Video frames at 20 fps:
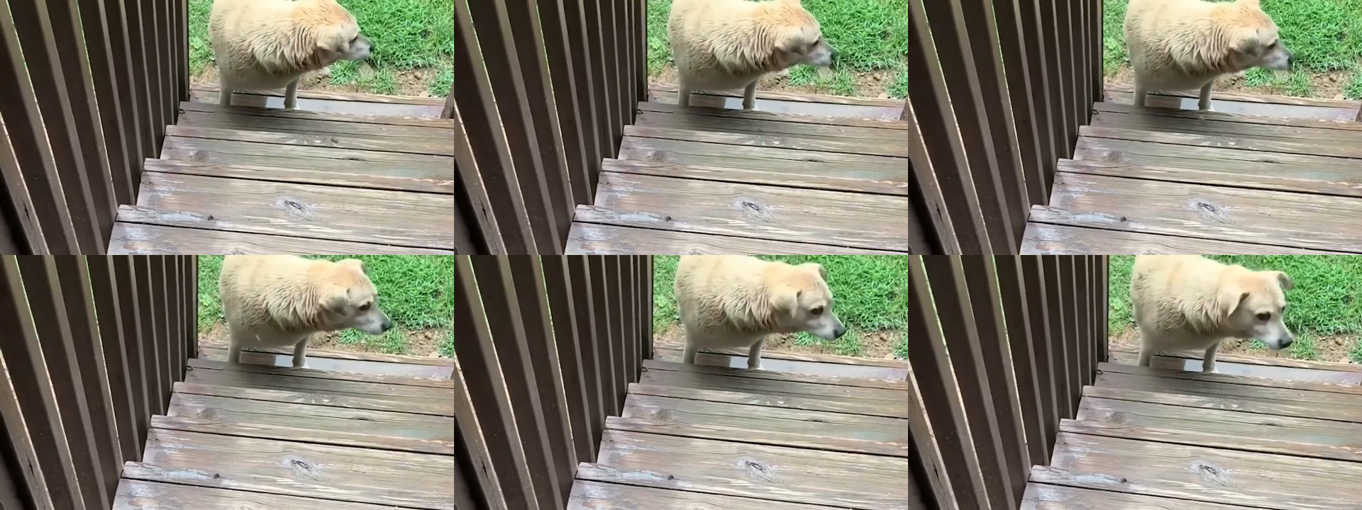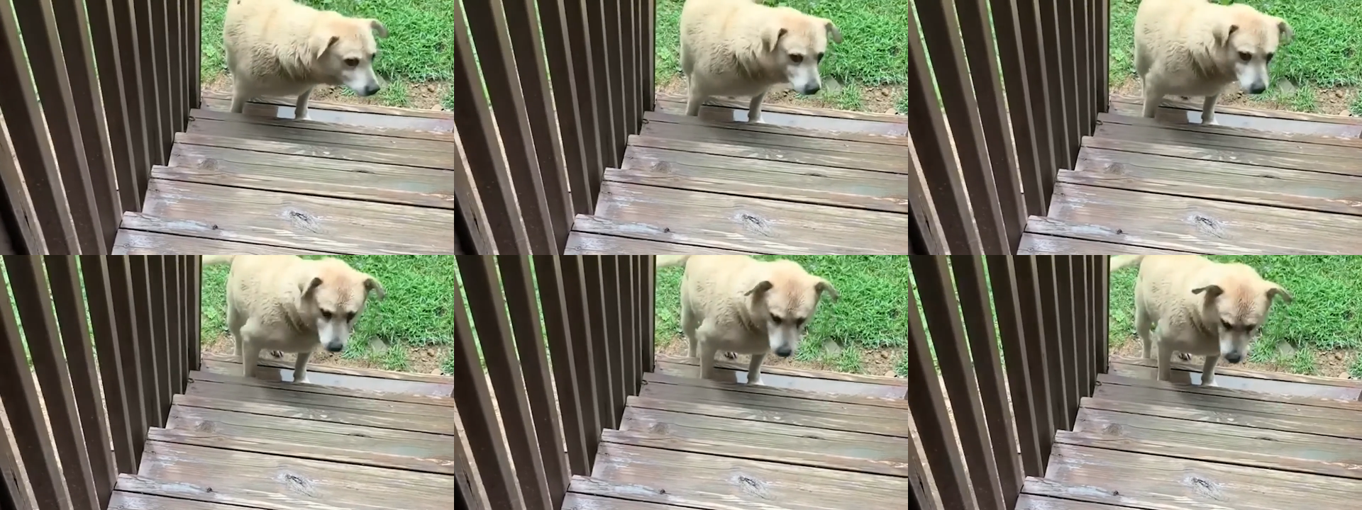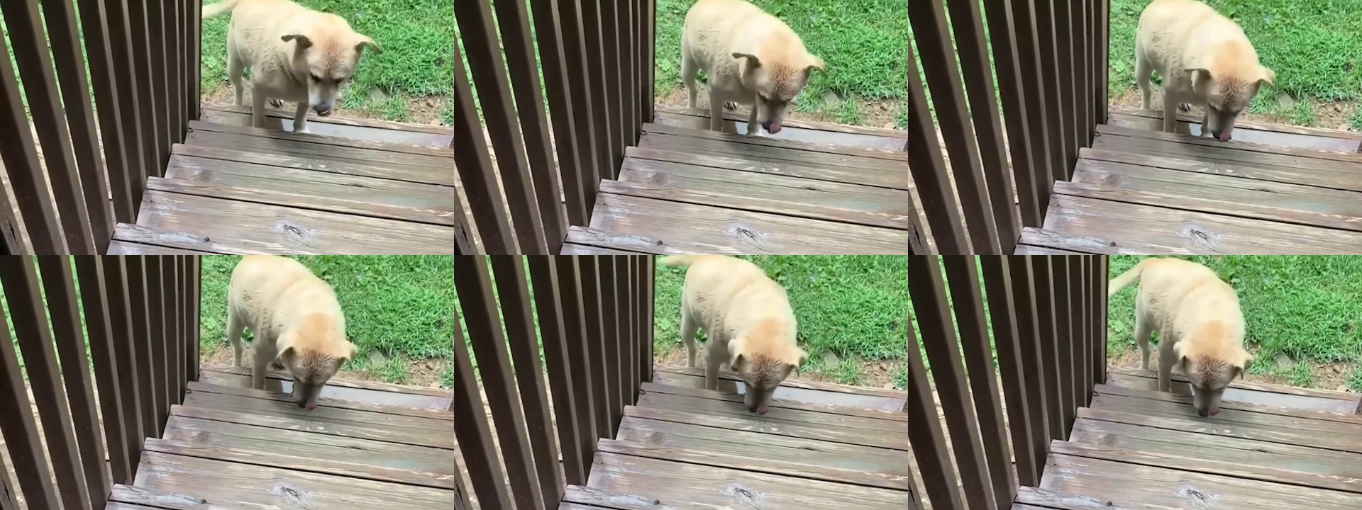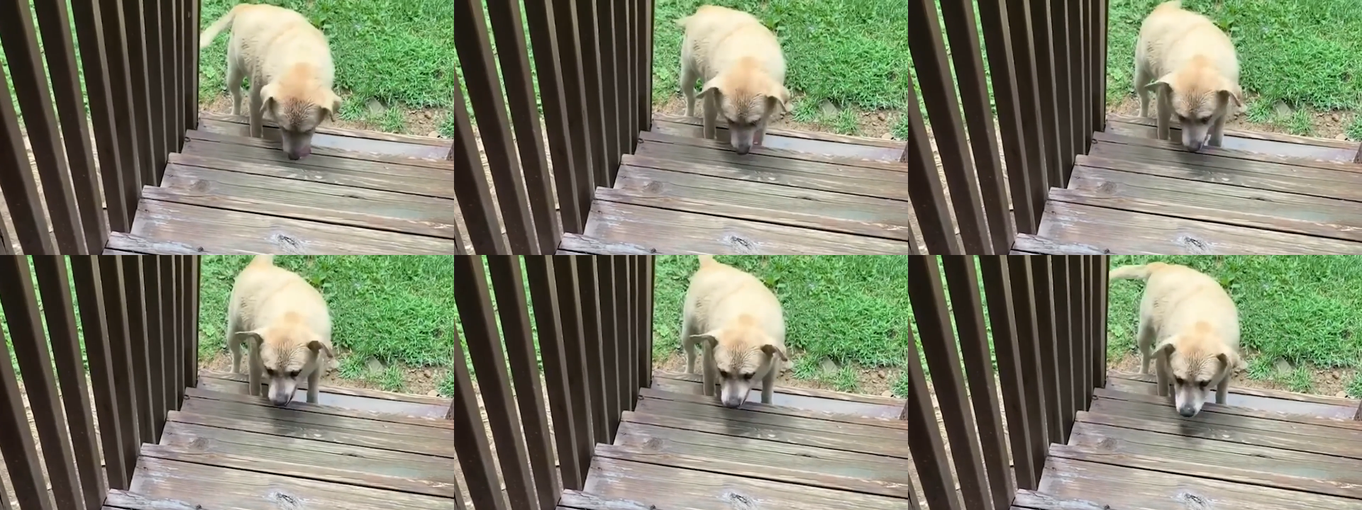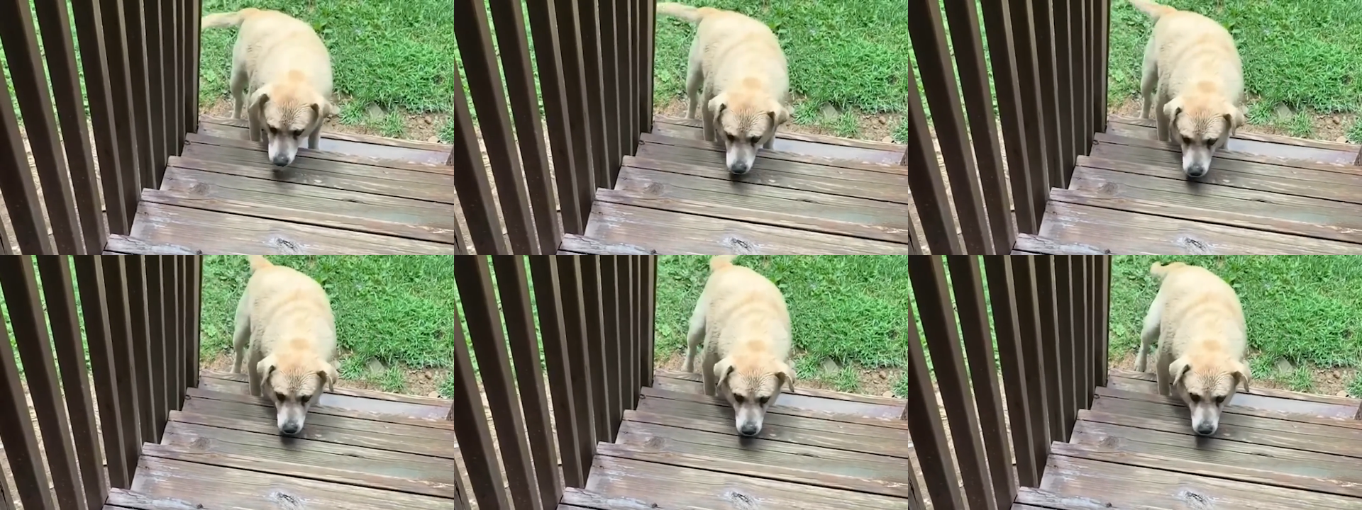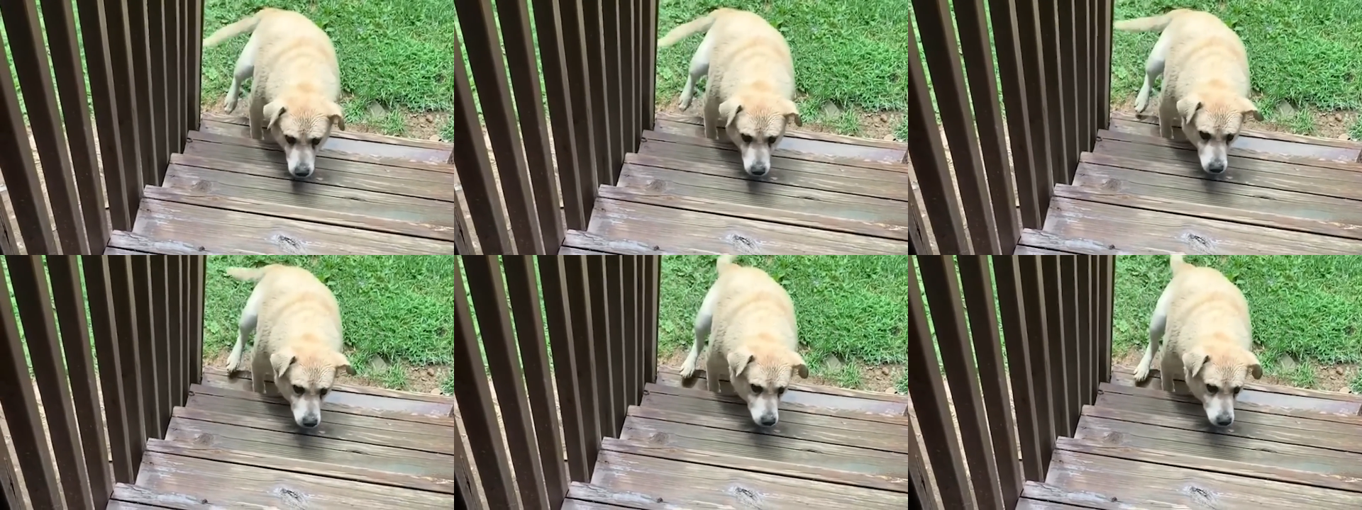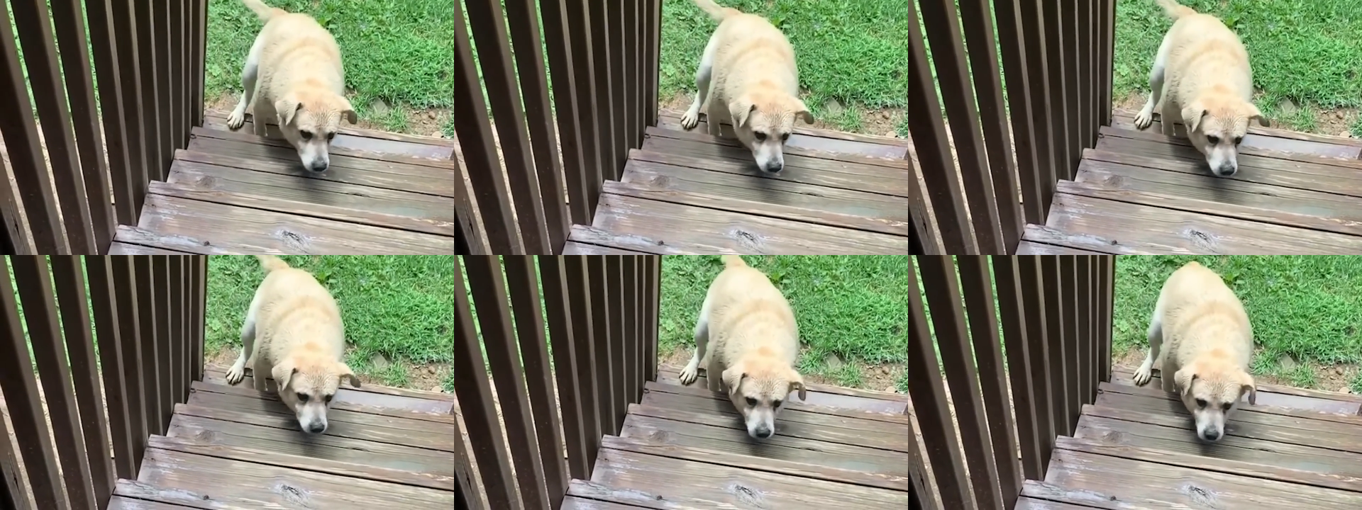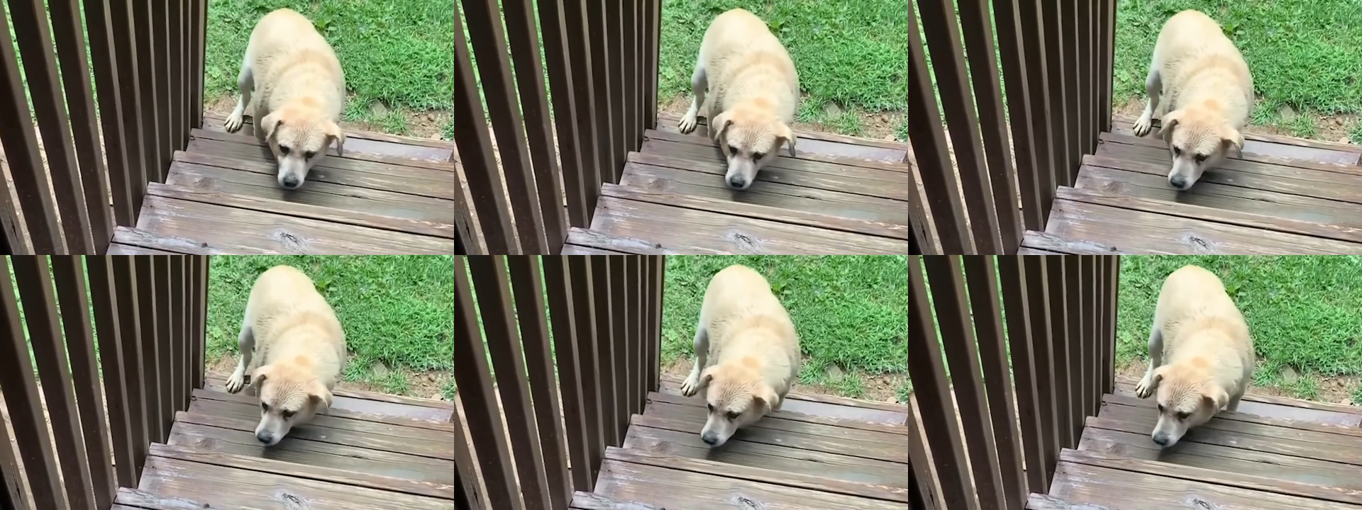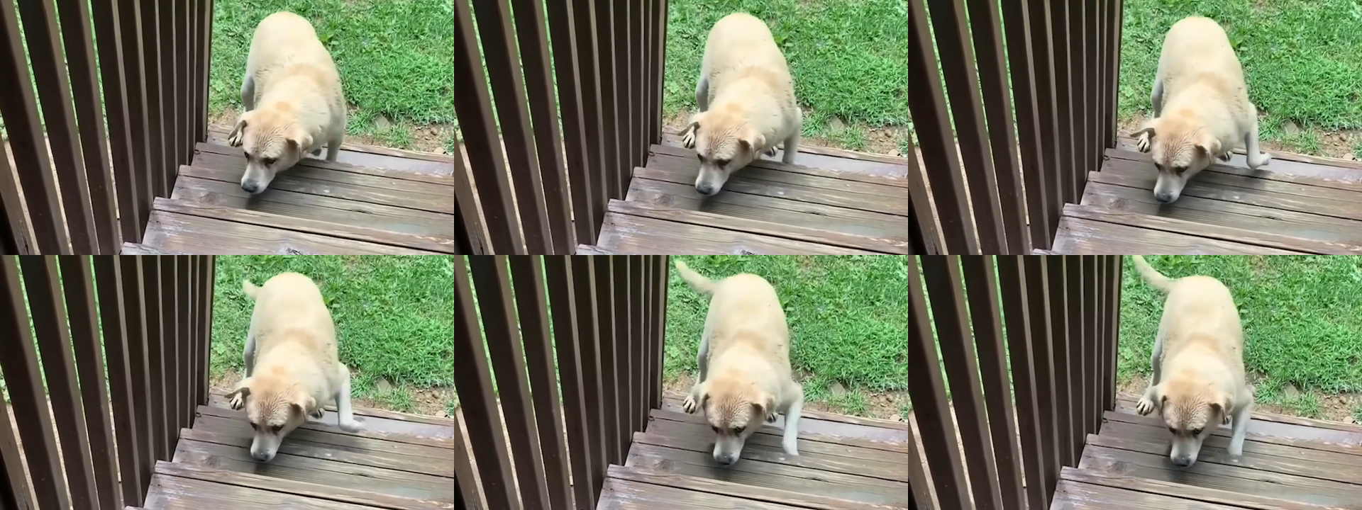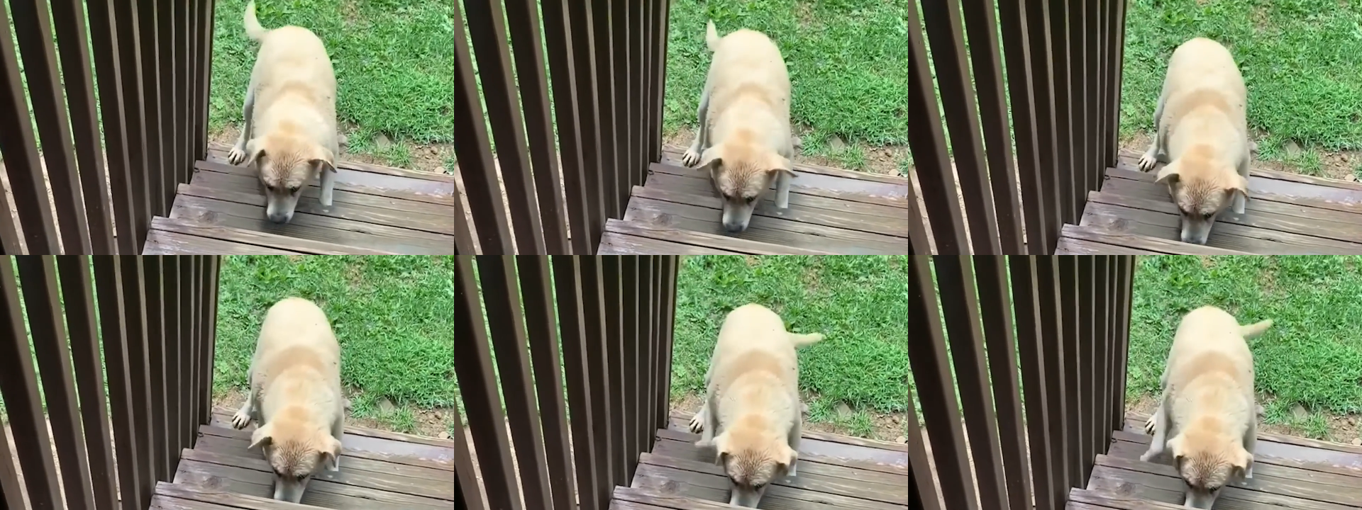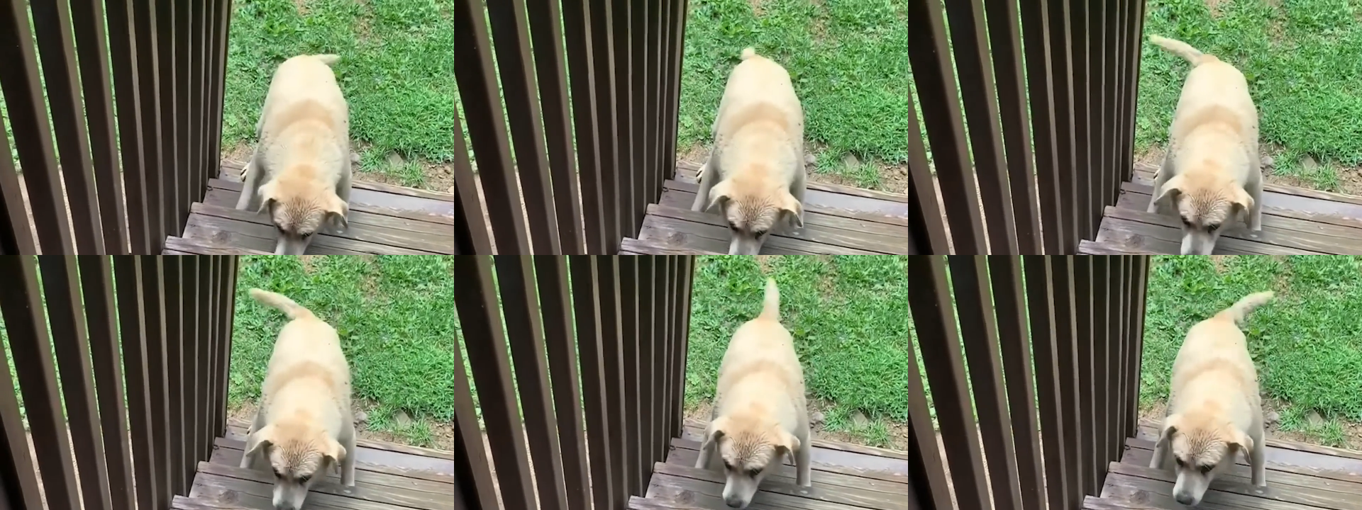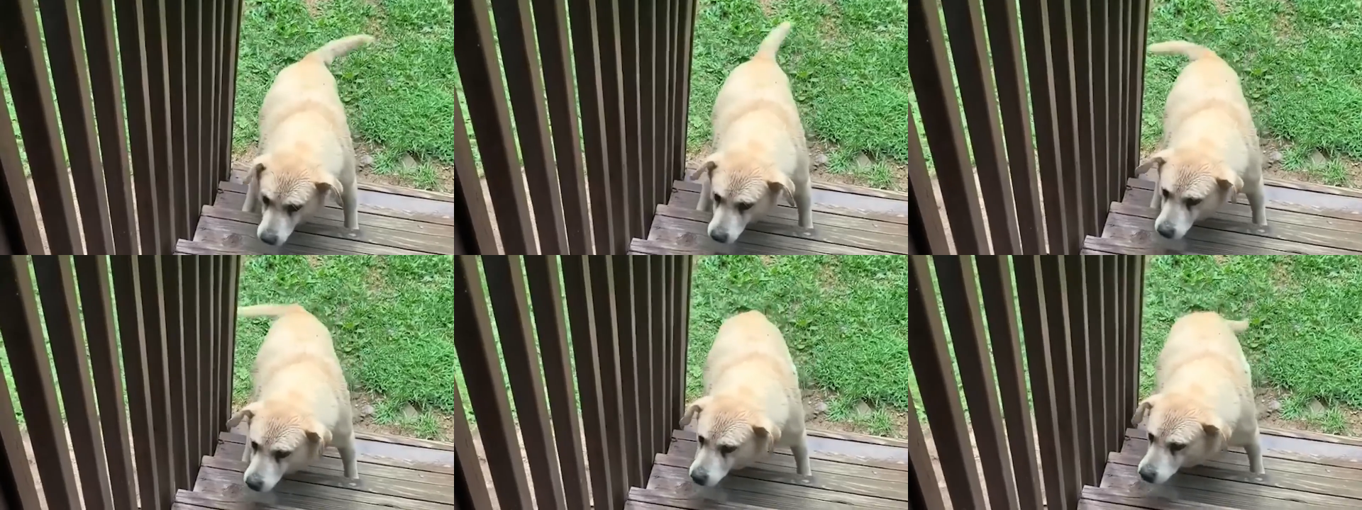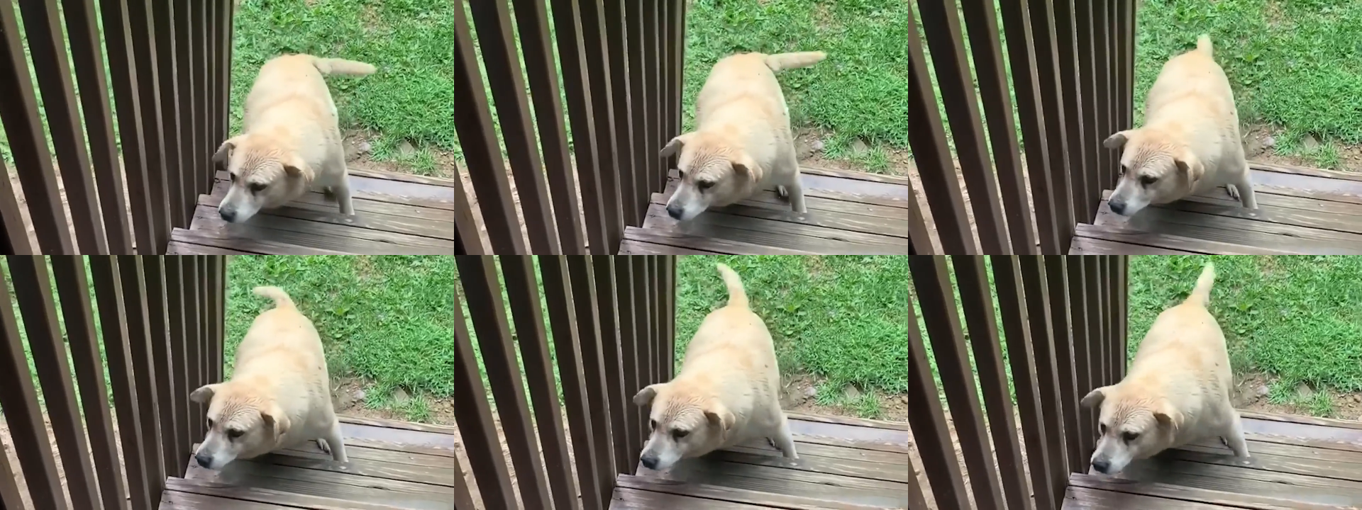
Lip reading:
(no speaker visible)